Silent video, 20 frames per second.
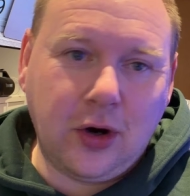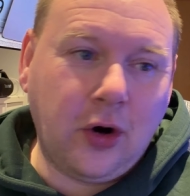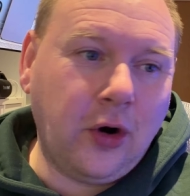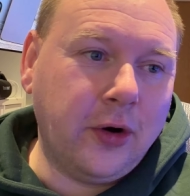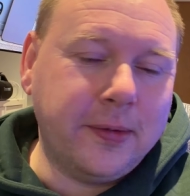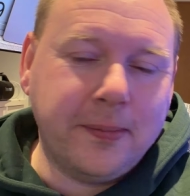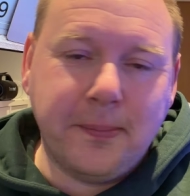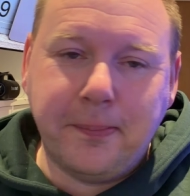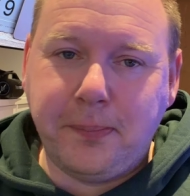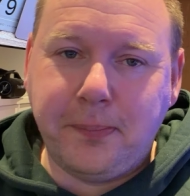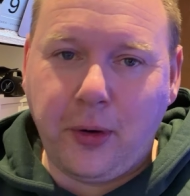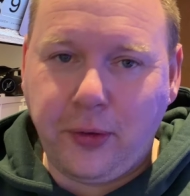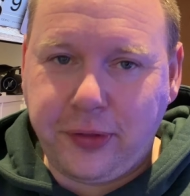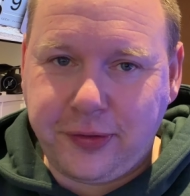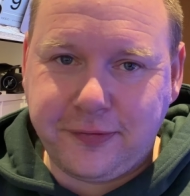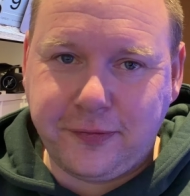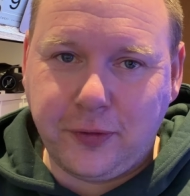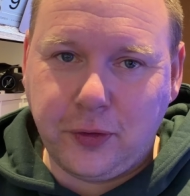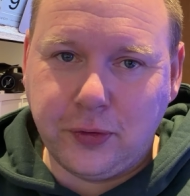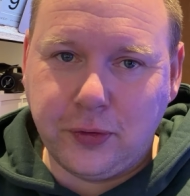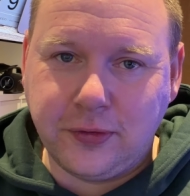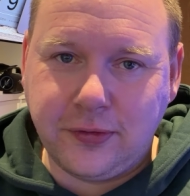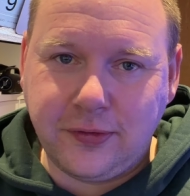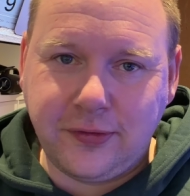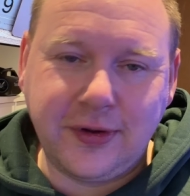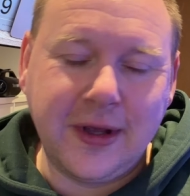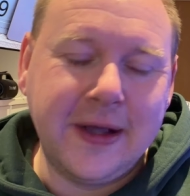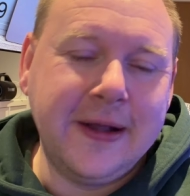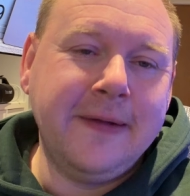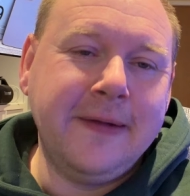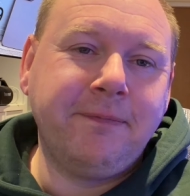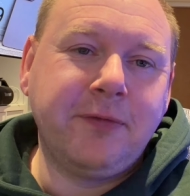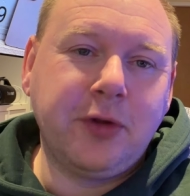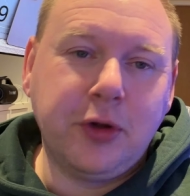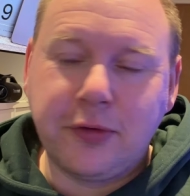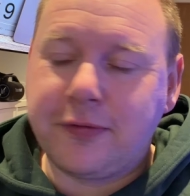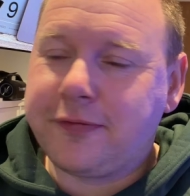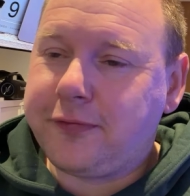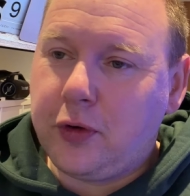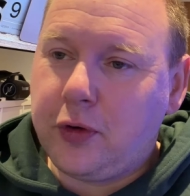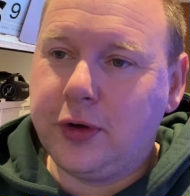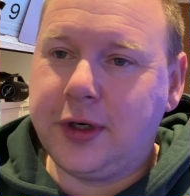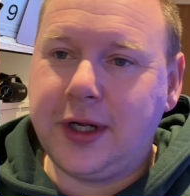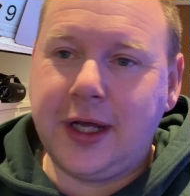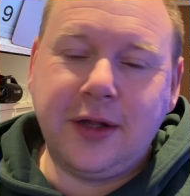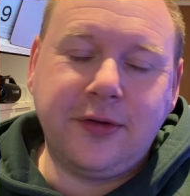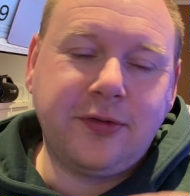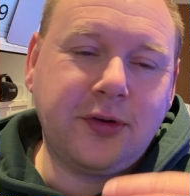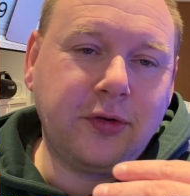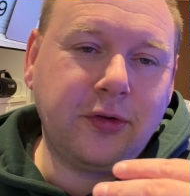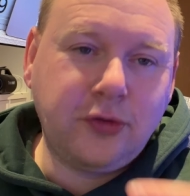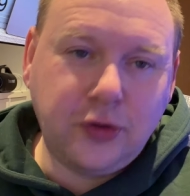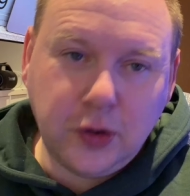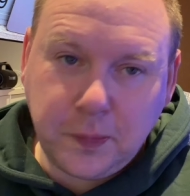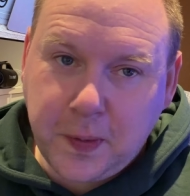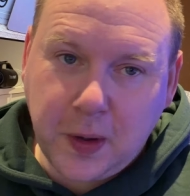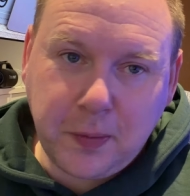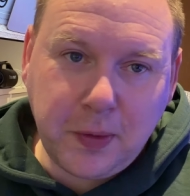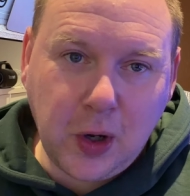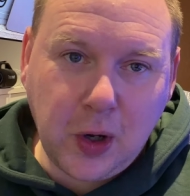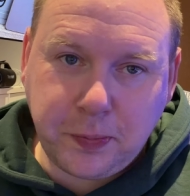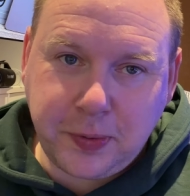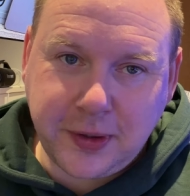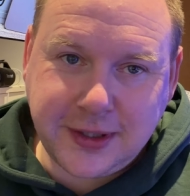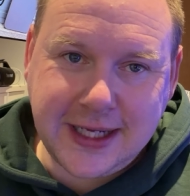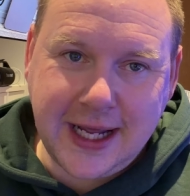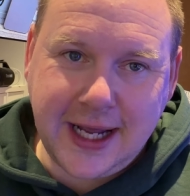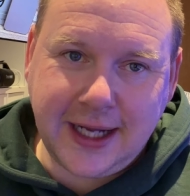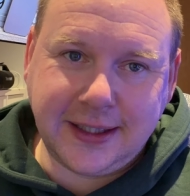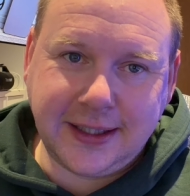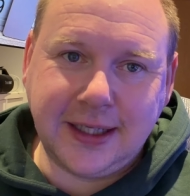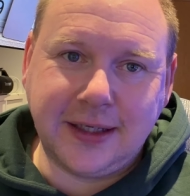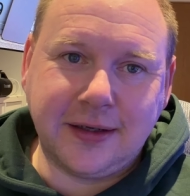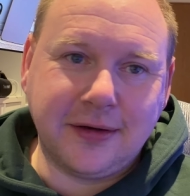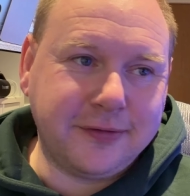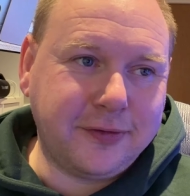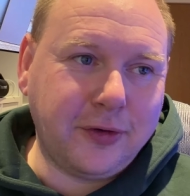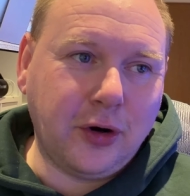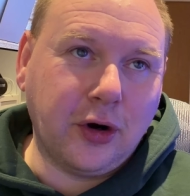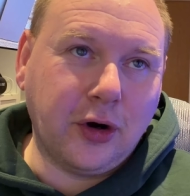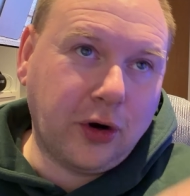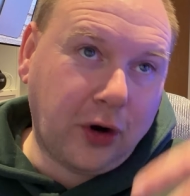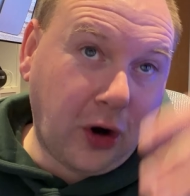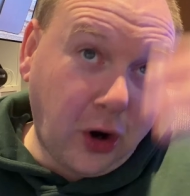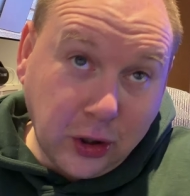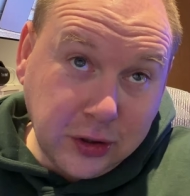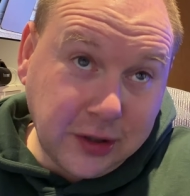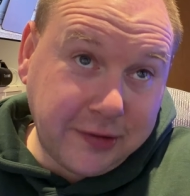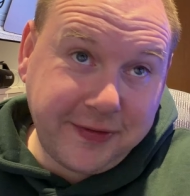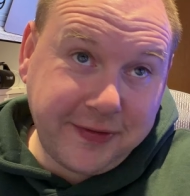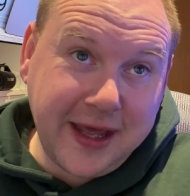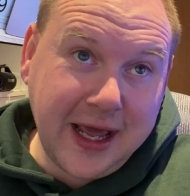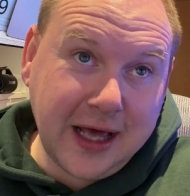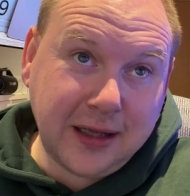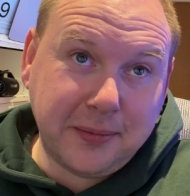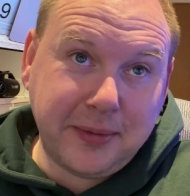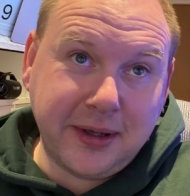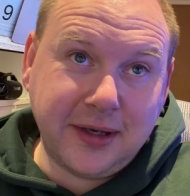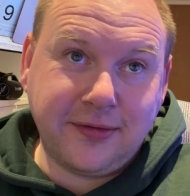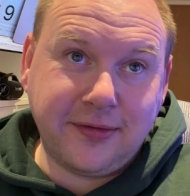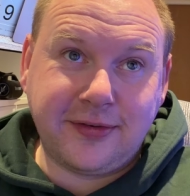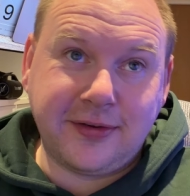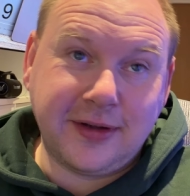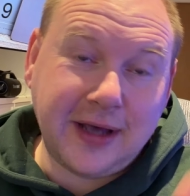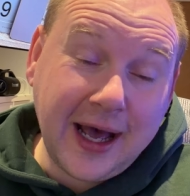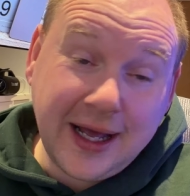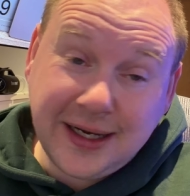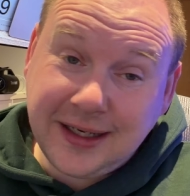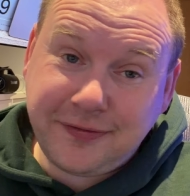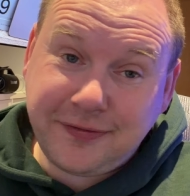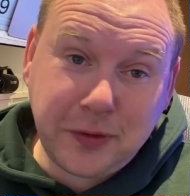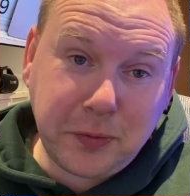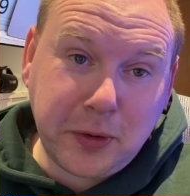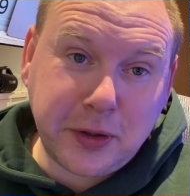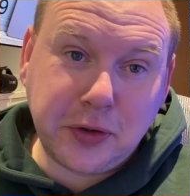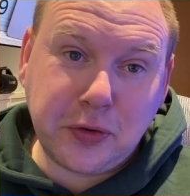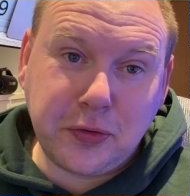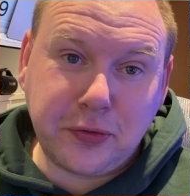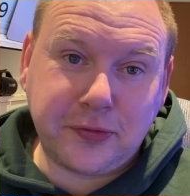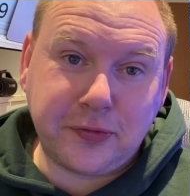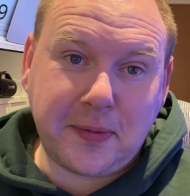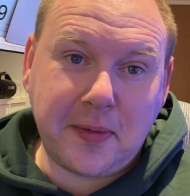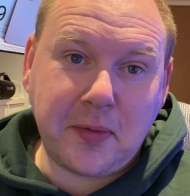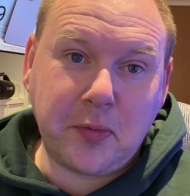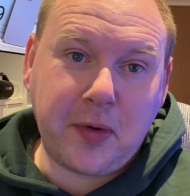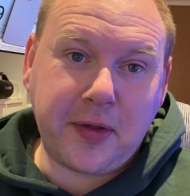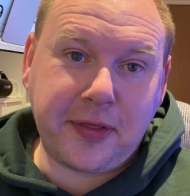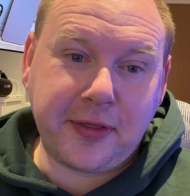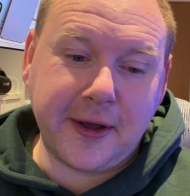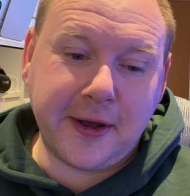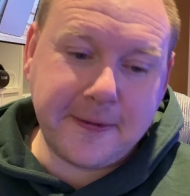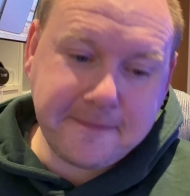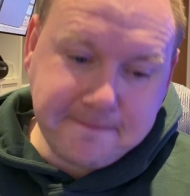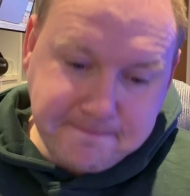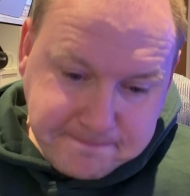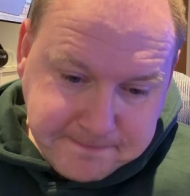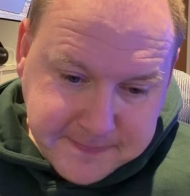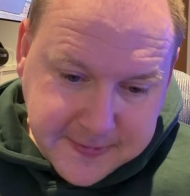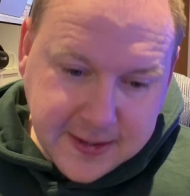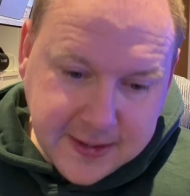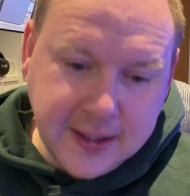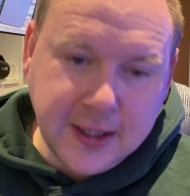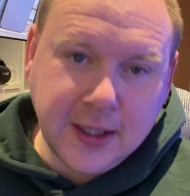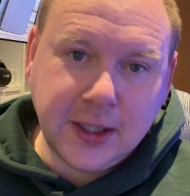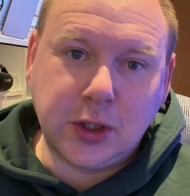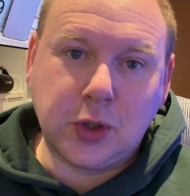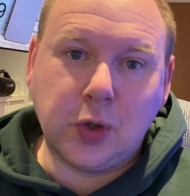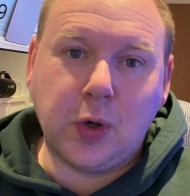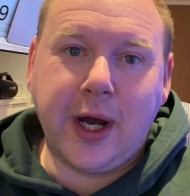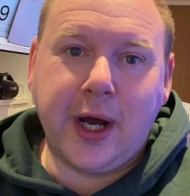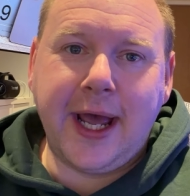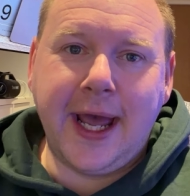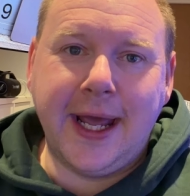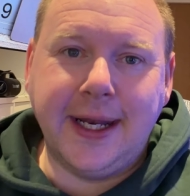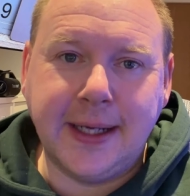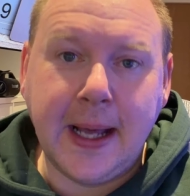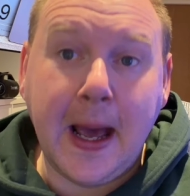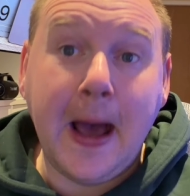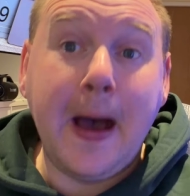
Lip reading: on both phones. Your phone is super well protected for all of the elements, and if you want to go swimming with it, go ahead.